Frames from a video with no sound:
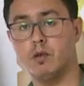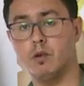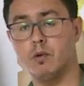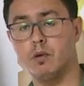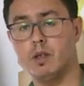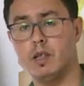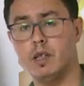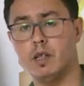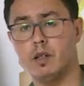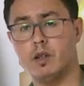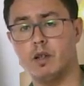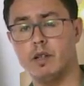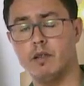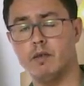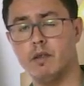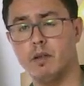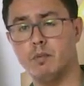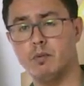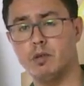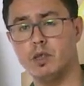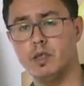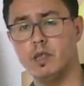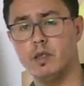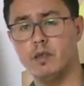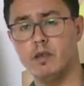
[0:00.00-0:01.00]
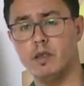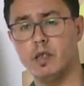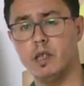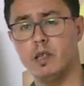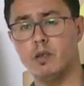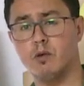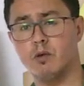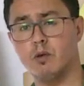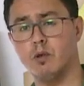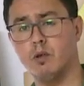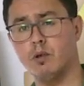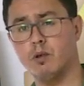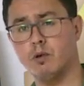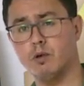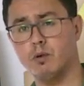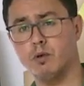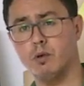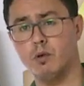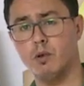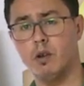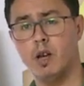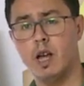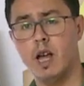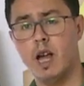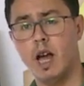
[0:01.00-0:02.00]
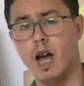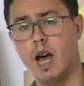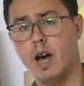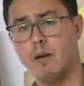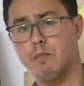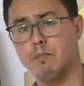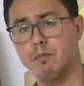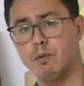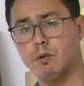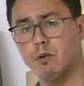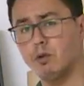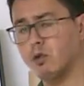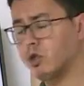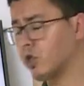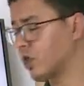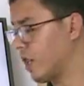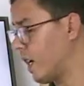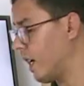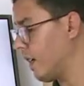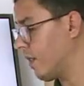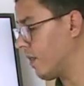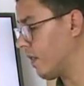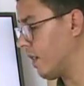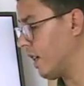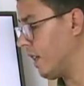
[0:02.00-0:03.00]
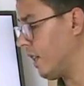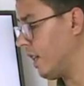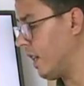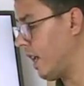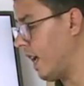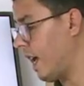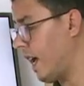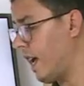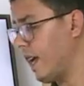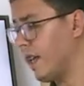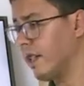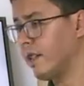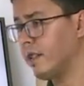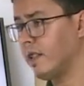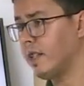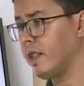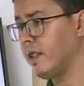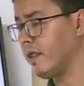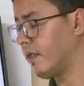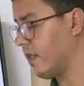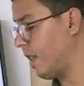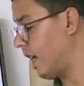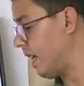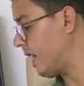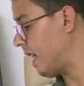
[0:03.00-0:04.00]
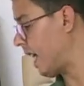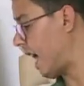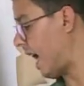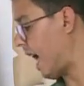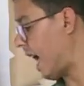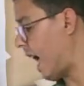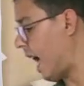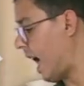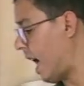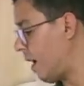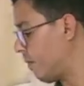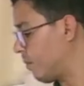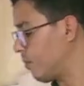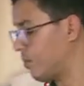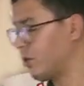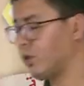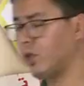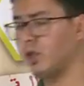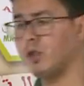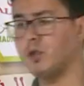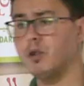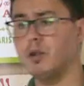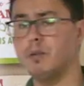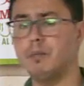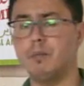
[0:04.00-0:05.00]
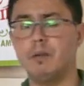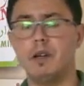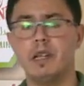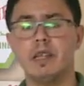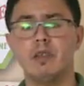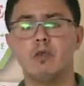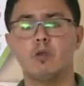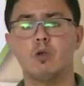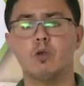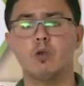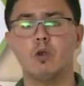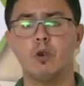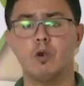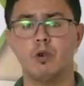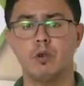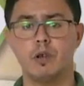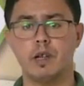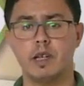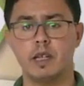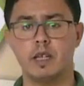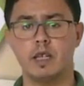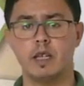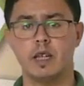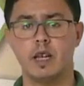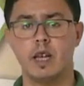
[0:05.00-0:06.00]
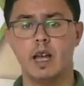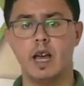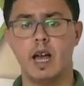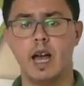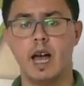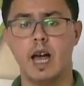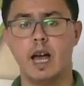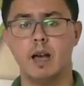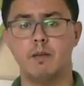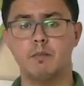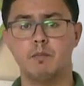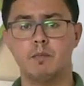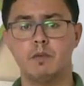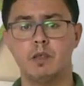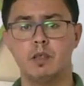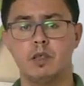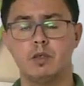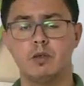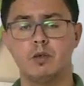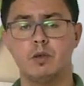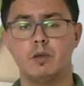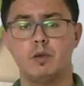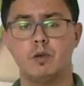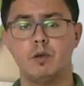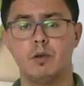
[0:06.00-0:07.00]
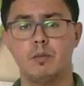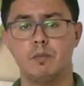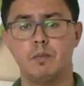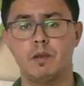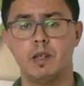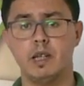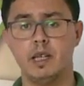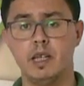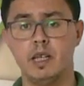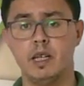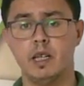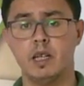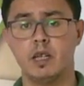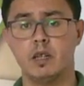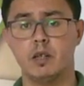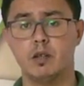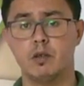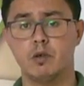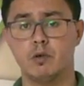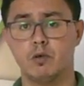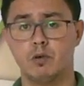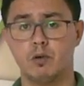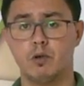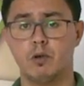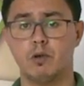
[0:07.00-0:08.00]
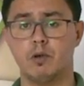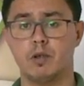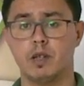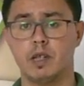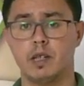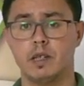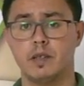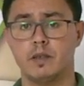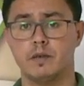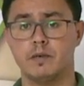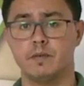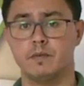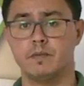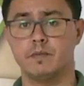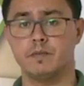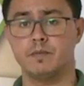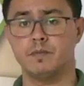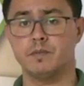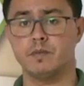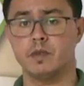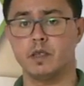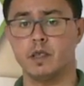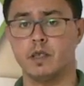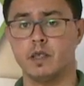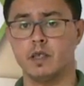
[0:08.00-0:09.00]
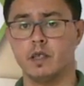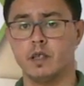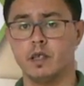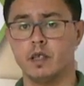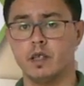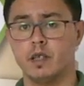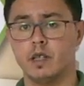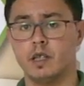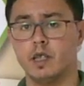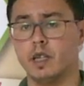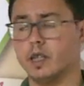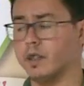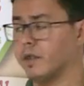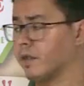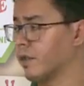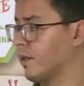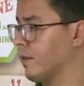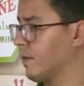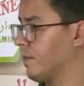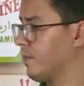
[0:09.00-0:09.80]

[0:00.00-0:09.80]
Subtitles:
here receptionist is also apologizing, and he said, I'm terribly sorry. I'm terribly sorry. Yes.